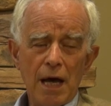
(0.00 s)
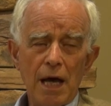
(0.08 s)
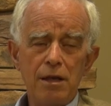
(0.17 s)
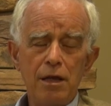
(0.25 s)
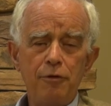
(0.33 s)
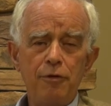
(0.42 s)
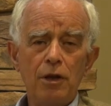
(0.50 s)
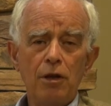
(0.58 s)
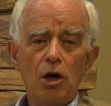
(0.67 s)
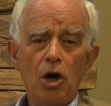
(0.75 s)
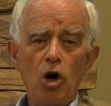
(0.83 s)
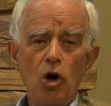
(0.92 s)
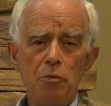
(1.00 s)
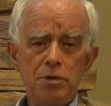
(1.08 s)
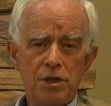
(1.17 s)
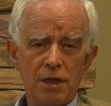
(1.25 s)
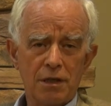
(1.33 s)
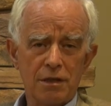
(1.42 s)
and they feel
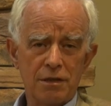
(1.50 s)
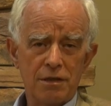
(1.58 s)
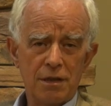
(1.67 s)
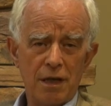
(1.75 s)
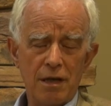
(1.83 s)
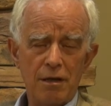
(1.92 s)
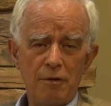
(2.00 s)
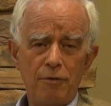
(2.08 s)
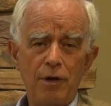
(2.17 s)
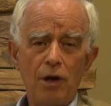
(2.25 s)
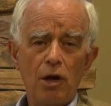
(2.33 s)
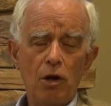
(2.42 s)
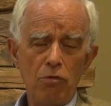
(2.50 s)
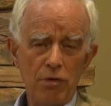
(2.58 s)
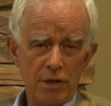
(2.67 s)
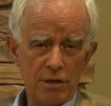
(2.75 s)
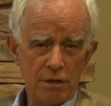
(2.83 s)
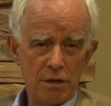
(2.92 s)
homesickness, and they feel
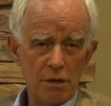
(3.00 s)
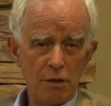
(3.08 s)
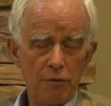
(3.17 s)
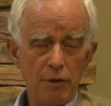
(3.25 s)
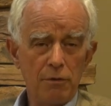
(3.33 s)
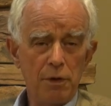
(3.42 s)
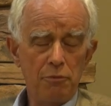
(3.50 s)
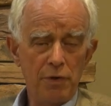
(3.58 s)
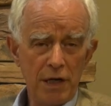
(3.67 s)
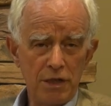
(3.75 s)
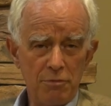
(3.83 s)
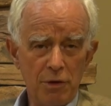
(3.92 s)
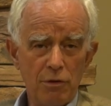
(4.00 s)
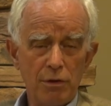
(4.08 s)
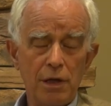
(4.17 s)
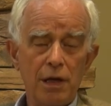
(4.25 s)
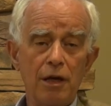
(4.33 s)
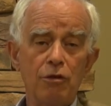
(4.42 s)
loneliness, and they feel depressed
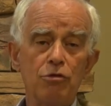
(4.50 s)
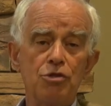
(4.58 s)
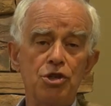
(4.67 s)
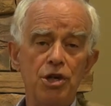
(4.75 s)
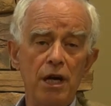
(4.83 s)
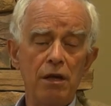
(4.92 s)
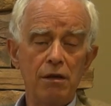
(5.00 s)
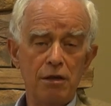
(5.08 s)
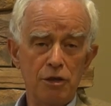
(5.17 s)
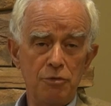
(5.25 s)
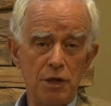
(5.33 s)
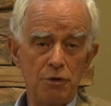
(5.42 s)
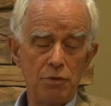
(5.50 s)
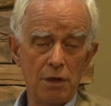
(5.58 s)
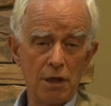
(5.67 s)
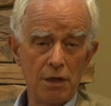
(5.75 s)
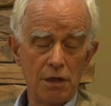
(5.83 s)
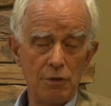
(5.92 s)
because they cannot share their experience with
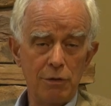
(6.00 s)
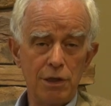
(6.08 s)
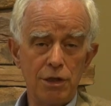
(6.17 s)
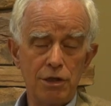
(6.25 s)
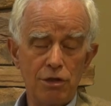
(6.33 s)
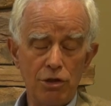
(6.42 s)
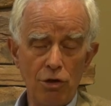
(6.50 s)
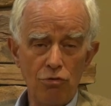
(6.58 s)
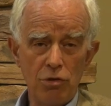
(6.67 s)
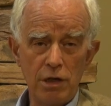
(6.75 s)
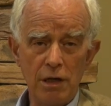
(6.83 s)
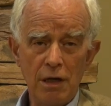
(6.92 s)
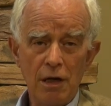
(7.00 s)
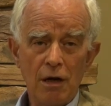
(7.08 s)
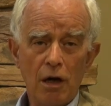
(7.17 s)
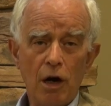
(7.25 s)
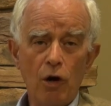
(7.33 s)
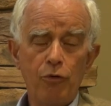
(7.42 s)
others, which is a totally
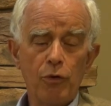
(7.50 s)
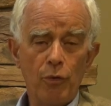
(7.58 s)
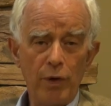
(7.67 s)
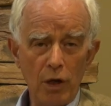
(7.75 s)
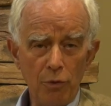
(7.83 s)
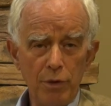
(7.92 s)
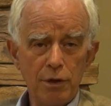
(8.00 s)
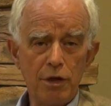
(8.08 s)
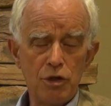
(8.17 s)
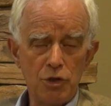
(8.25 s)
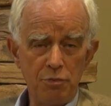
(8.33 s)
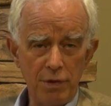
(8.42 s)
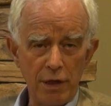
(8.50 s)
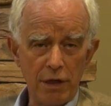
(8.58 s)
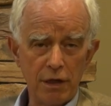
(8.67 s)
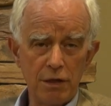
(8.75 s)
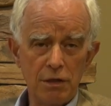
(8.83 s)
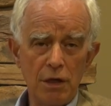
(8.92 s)
overwhelming
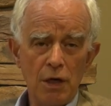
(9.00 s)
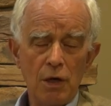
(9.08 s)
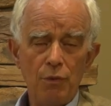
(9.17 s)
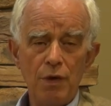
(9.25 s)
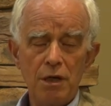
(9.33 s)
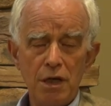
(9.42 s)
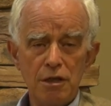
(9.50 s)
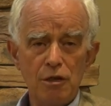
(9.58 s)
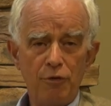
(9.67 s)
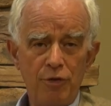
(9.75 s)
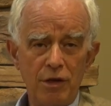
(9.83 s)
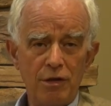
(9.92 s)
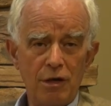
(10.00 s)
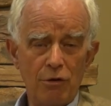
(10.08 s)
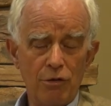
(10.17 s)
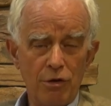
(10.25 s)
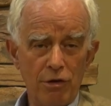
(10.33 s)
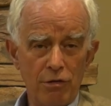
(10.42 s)
experience which doesn't fit in
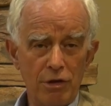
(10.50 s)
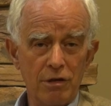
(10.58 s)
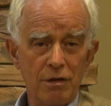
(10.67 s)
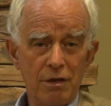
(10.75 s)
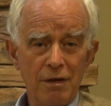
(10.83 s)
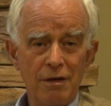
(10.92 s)
our current